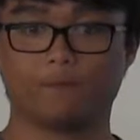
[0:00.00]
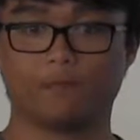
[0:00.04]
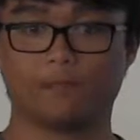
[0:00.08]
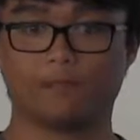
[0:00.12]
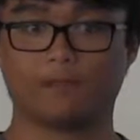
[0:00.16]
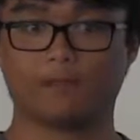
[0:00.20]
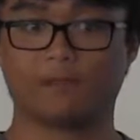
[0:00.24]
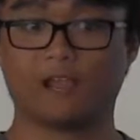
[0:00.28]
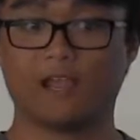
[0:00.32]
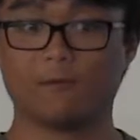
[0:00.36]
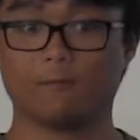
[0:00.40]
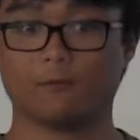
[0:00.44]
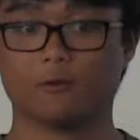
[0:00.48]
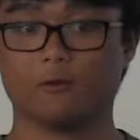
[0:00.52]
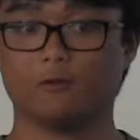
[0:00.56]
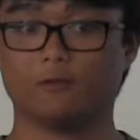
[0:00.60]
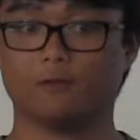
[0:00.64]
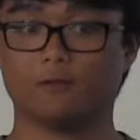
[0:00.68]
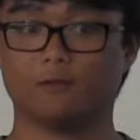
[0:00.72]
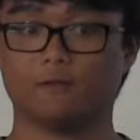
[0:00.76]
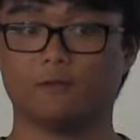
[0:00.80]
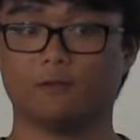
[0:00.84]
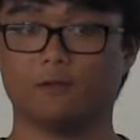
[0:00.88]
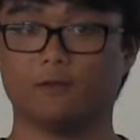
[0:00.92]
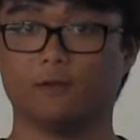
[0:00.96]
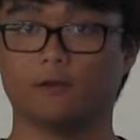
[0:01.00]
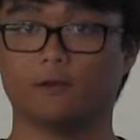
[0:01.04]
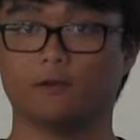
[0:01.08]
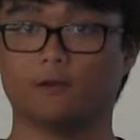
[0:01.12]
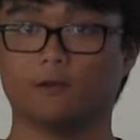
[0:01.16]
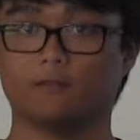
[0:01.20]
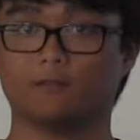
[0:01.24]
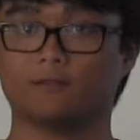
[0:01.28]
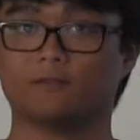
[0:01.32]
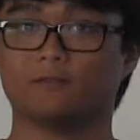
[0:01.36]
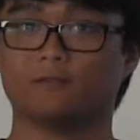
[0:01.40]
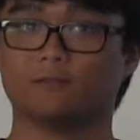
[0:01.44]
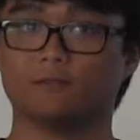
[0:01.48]
the timer overflow
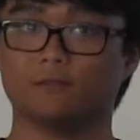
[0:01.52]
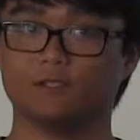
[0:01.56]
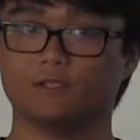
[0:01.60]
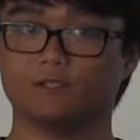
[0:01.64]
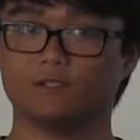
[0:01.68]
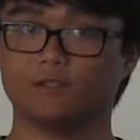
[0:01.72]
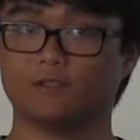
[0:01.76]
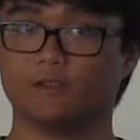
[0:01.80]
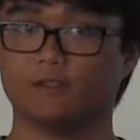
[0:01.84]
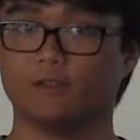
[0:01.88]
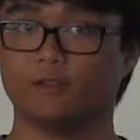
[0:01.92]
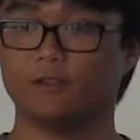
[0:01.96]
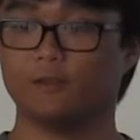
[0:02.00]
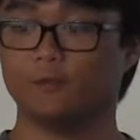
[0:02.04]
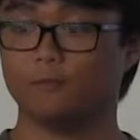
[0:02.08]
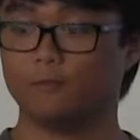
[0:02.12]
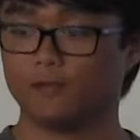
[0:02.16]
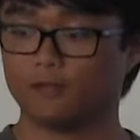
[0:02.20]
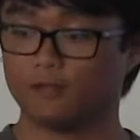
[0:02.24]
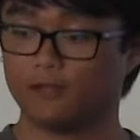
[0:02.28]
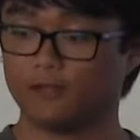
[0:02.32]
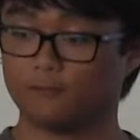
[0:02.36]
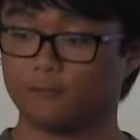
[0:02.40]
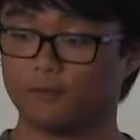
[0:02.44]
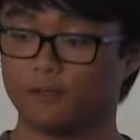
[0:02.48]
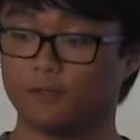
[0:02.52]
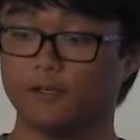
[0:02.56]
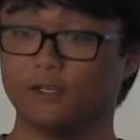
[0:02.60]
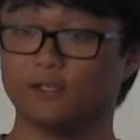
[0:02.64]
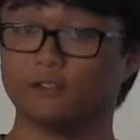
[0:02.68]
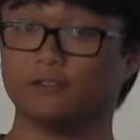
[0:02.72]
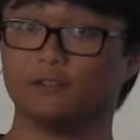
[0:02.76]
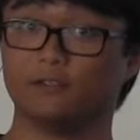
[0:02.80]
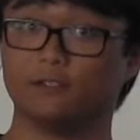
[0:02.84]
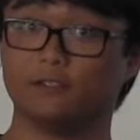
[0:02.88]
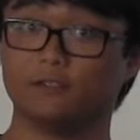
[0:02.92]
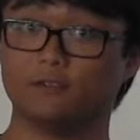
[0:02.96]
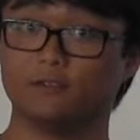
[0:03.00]
interrupts, which the UPing library
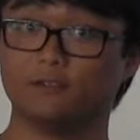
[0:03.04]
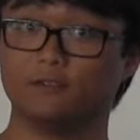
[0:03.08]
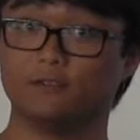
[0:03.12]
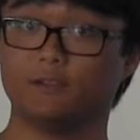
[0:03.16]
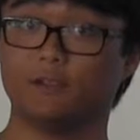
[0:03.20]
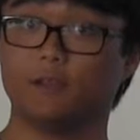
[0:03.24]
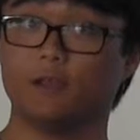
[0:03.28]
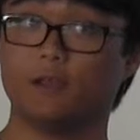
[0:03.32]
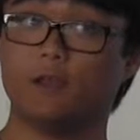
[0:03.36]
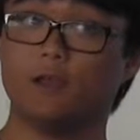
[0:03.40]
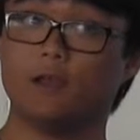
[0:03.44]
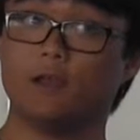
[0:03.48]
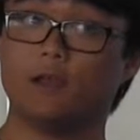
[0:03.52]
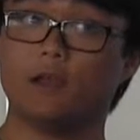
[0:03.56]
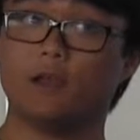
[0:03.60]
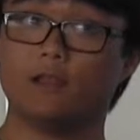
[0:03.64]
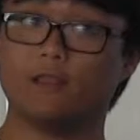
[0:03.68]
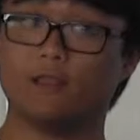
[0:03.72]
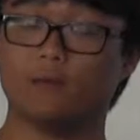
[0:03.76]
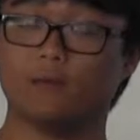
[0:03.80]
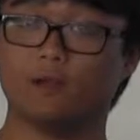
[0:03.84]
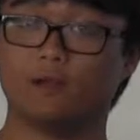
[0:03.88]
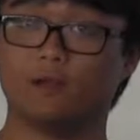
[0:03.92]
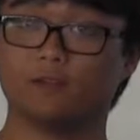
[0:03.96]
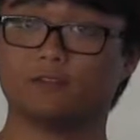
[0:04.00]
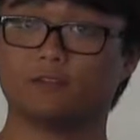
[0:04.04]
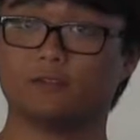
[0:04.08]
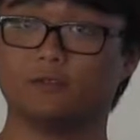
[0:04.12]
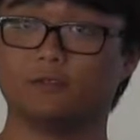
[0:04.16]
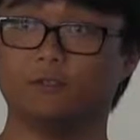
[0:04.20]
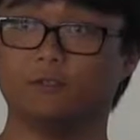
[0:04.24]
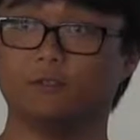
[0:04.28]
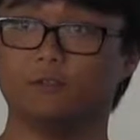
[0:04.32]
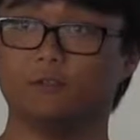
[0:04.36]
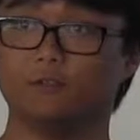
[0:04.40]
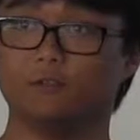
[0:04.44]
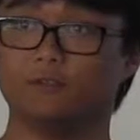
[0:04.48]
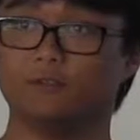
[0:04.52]
initially used. And then we also
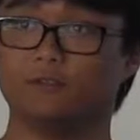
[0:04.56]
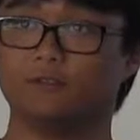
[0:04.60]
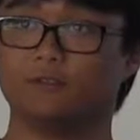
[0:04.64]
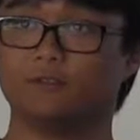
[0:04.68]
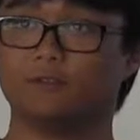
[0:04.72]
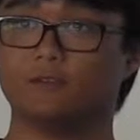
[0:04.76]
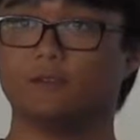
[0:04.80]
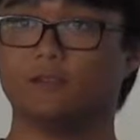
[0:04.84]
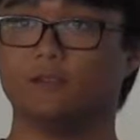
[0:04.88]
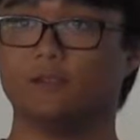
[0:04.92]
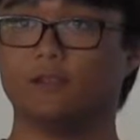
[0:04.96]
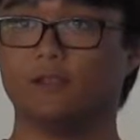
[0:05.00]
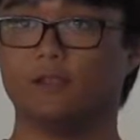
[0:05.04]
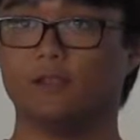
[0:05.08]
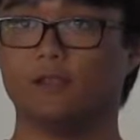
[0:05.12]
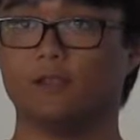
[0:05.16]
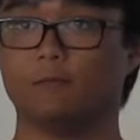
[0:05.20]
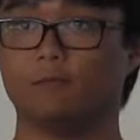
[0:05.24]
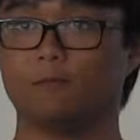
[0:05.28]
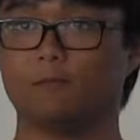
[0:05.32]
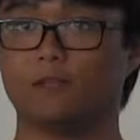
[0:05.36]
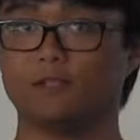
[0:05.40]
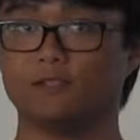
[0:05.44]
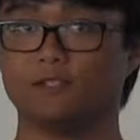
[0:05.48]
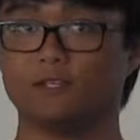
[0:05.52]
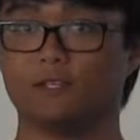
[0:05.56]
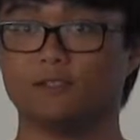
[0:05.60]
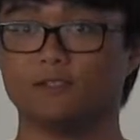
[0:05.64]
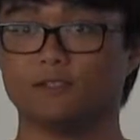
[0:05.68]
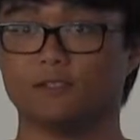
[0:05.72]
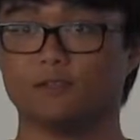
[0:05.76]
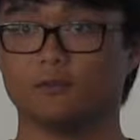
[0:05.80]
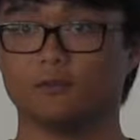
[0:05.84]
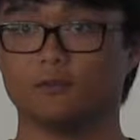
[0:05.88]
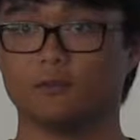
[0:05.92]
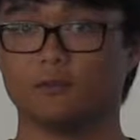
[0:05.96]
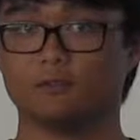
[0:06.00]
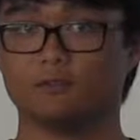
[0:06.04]
used the pin change
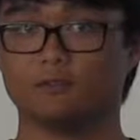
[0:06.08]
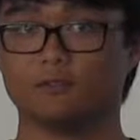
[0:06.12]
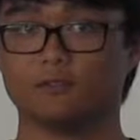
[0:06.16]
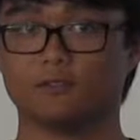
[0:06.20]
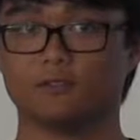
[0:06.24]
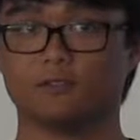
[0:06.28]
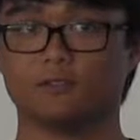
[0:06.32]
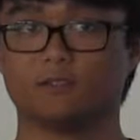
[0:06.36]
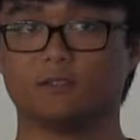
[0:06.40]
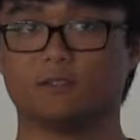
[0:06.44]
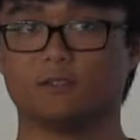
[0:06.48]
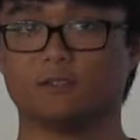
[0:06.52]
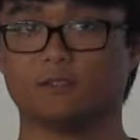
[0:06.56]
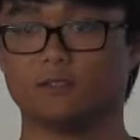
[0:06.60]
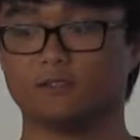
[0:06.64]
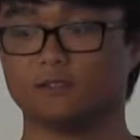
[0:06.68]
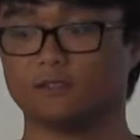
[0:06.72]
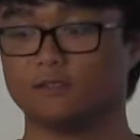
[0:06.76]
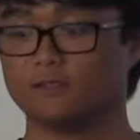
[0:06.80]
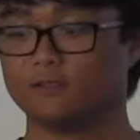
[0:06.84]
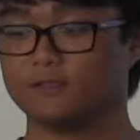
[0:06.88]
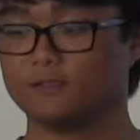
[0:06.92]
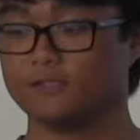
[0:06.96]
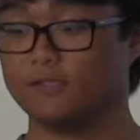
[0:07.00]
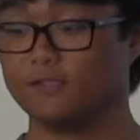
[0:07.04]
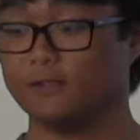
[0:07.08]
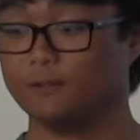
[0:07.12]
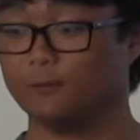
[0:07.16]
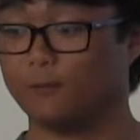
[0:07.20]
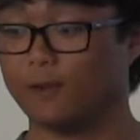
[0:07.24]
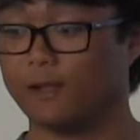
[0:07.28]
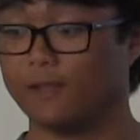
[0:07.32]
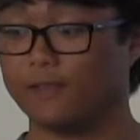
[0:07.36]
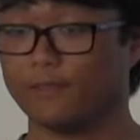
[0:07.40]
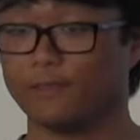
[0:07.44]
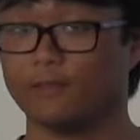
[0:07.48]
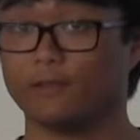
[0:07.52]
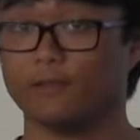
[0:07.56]
interrupt to see
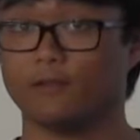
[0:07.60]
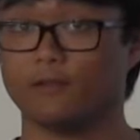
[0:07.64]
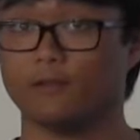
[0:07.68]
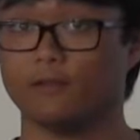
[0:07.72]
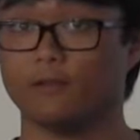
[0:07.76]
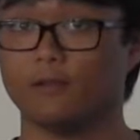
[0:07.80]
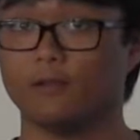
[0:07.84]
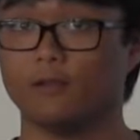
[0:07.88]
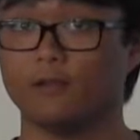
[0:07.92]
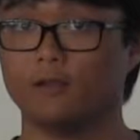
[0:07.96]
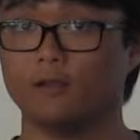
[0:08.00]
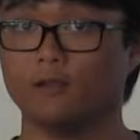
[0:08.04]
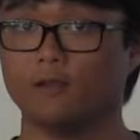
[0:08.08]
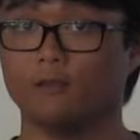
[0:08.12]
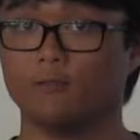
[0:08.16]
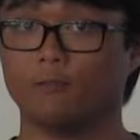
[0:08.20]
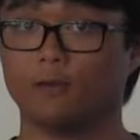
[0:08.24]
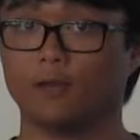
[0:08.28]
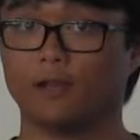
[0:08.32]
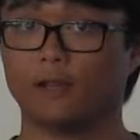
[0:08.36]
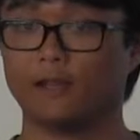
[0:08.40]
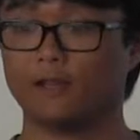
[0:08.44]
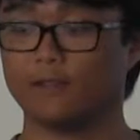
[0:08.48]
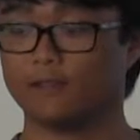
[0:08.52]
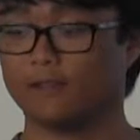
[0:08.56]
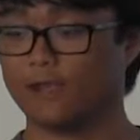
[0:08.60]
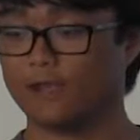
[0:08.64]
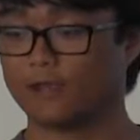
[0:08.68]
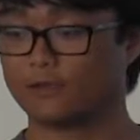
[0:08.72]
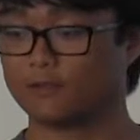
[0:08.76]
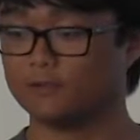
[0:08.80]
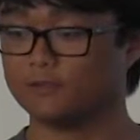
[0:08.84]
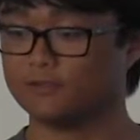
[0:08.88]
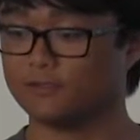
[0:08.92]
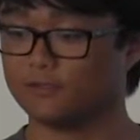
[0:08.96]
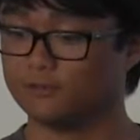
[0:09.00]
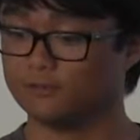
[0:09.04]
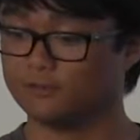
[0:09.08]
when we're getting the
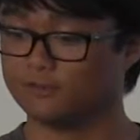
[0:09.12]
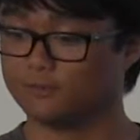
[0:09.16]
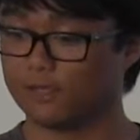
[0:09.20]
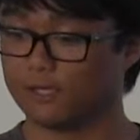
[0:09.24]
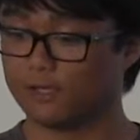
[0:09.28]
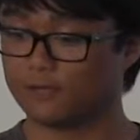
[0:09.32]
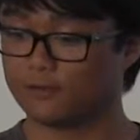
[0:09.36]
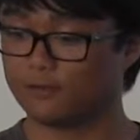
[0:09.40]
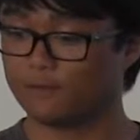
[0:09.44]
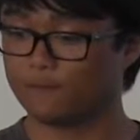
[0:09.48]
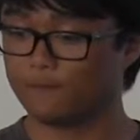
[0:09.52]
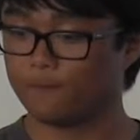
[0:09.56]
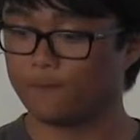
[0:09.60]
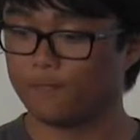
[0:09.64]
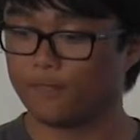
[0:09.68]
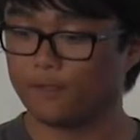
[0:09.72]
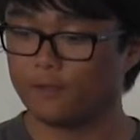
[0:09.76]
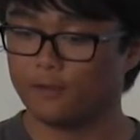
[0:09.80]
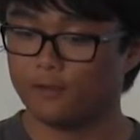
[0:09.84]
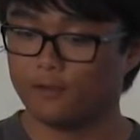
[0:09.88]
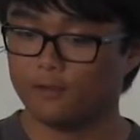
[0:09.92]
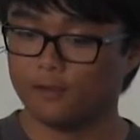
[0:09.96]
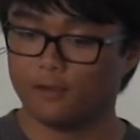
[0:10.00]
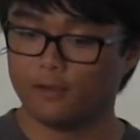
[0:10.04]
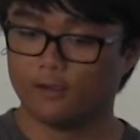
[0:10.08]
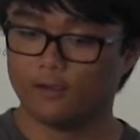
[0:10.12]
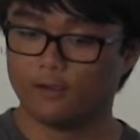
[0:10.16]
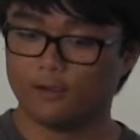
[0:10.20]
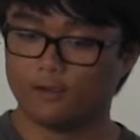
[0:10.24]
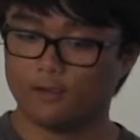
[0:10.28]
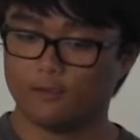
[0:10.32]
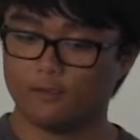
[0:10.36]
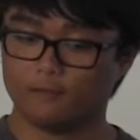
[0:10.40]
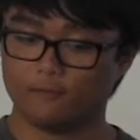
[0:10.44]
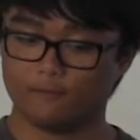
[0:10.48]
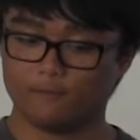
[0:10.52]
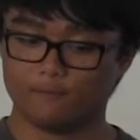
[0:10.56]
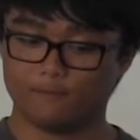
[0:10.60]
echo signals back.
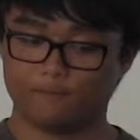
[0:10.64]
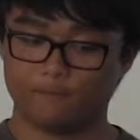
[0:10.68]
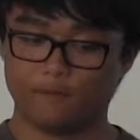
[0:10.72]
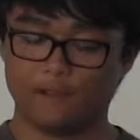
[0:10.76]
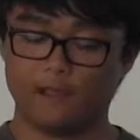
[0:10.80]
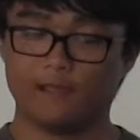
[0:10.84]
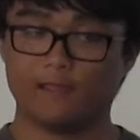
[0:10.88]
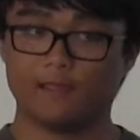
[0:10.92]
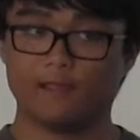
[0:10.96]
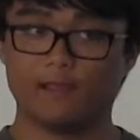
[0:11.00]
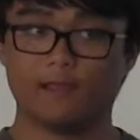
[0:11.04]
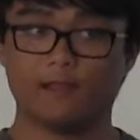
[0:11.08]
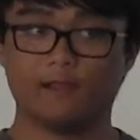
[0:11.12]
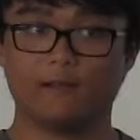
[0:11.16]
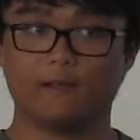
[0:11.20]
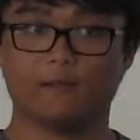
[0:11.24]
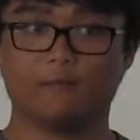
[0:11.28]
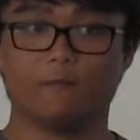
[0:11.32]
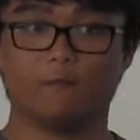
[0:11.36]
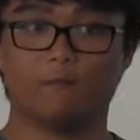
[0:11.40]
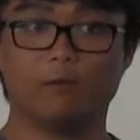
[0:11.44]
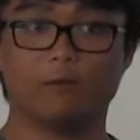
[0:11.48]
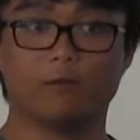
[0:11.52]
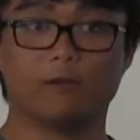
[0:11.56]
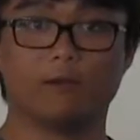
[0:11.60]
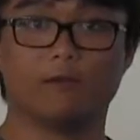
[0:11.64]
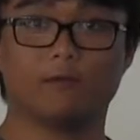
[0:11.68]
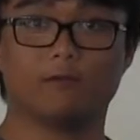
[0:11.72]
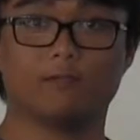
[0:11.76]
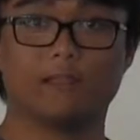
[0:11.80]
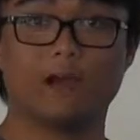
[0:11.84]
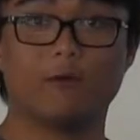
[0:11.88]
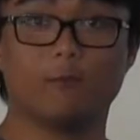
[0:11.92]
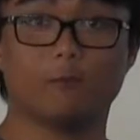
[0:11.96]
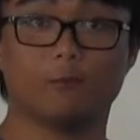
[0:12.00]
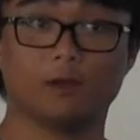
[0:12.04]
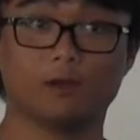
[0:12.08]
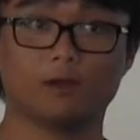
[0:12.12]
And then
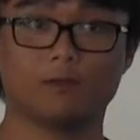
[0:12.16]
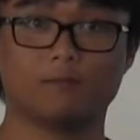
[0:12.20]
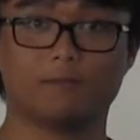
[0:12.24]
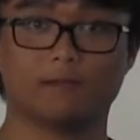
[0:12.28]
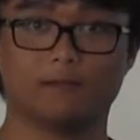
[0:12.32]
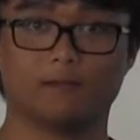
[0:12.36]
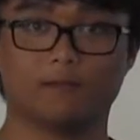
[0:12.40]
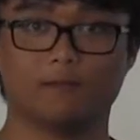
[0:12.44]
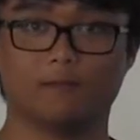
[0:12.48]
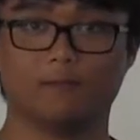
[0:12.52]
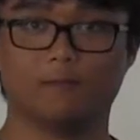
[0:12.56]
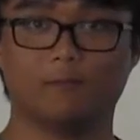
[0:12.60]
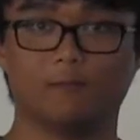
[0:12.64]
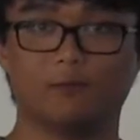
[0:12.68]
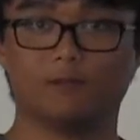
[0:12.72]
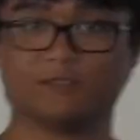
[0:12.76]
that worked, but it